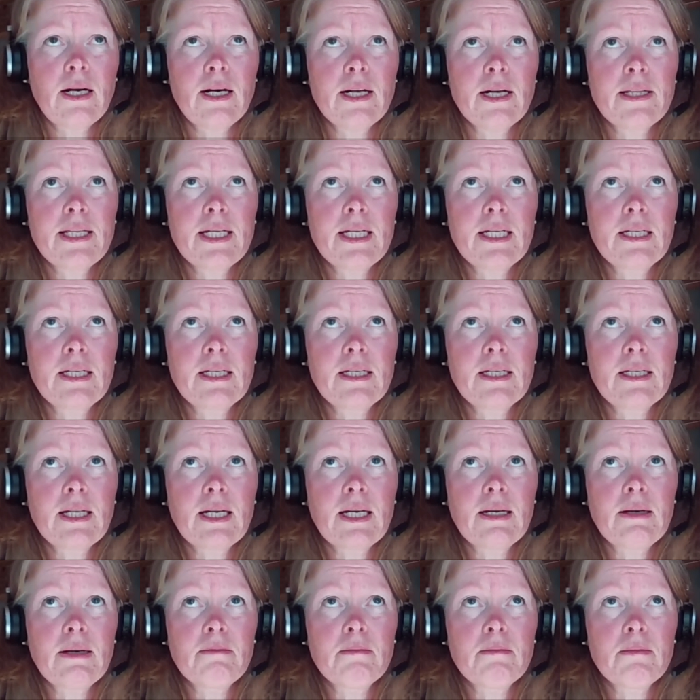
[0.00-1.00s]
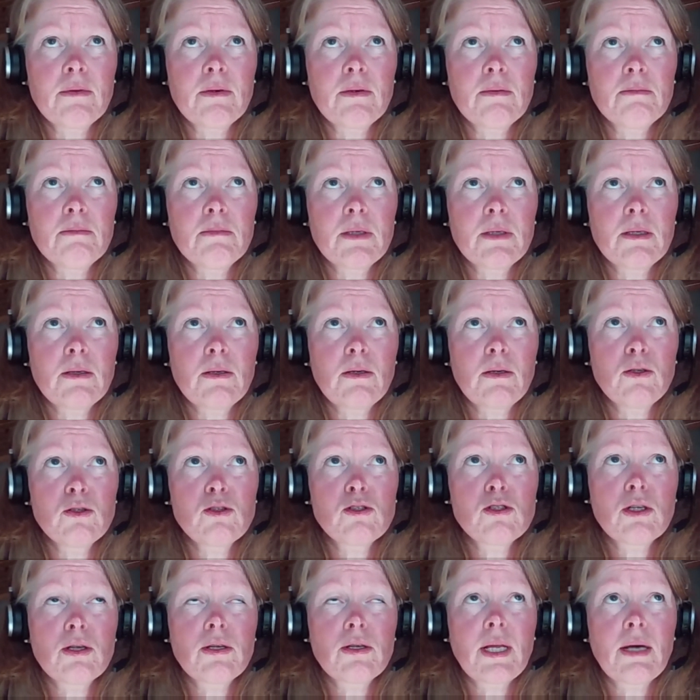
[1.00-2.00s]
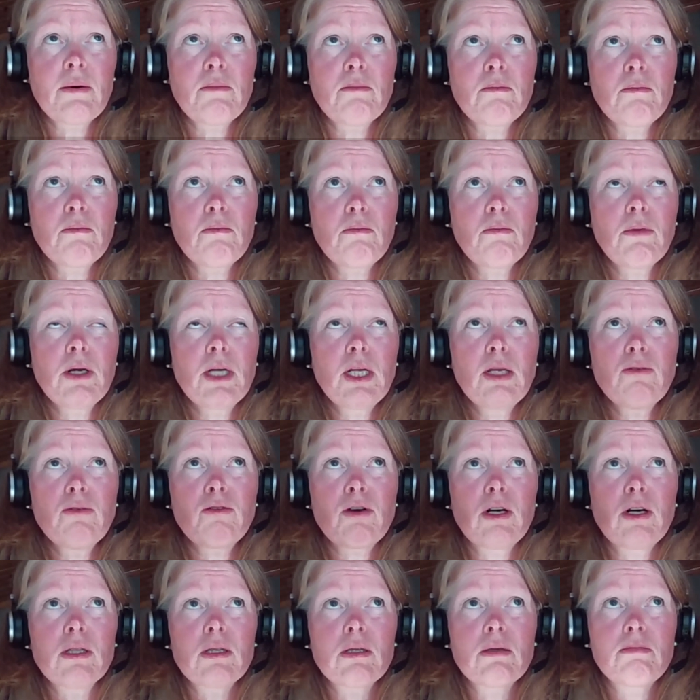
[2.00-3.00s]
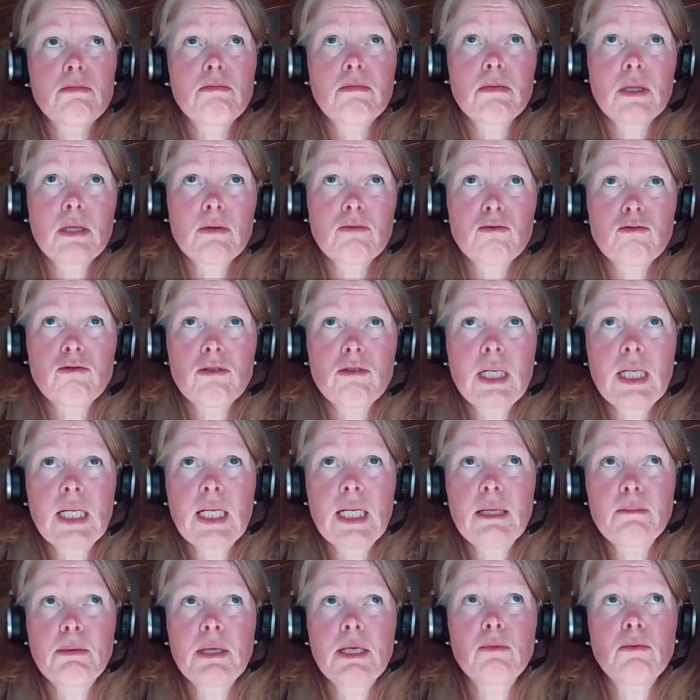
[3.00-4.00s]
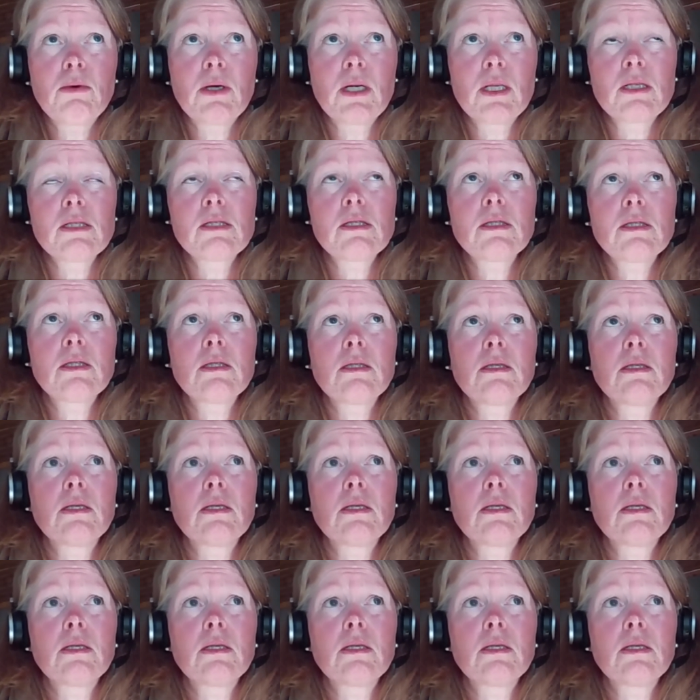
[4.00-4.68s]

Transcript: think also that when you've got the really big ones,